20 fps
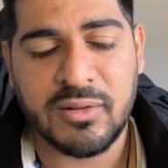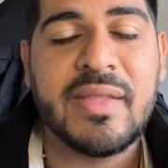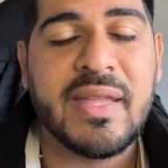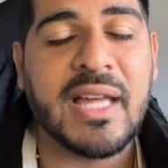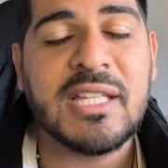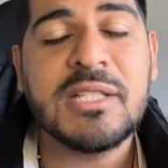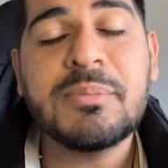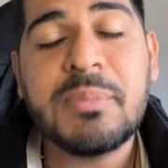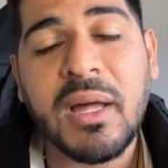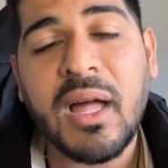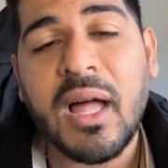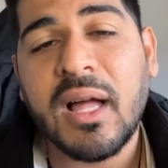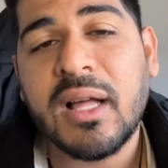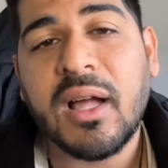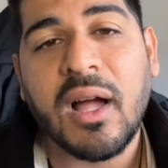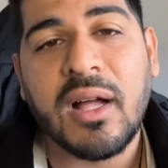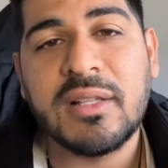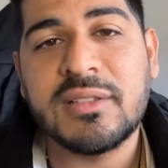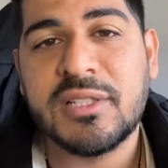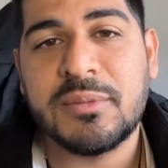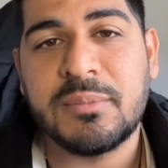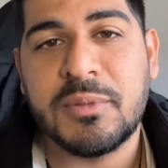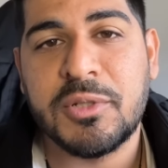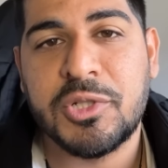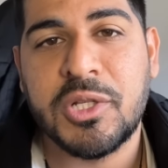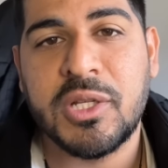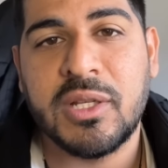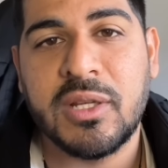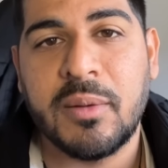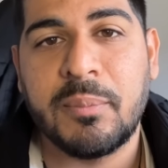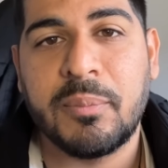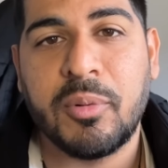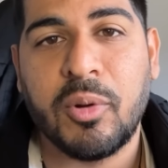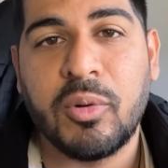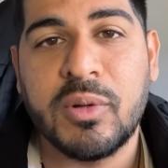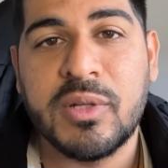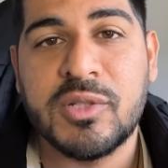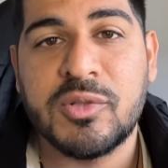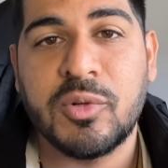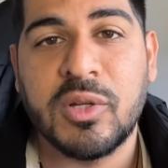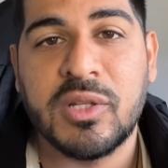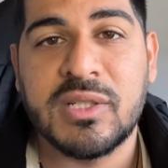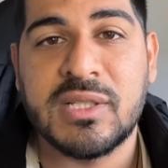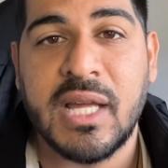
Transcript: The Hasbara content machine and pro-Israel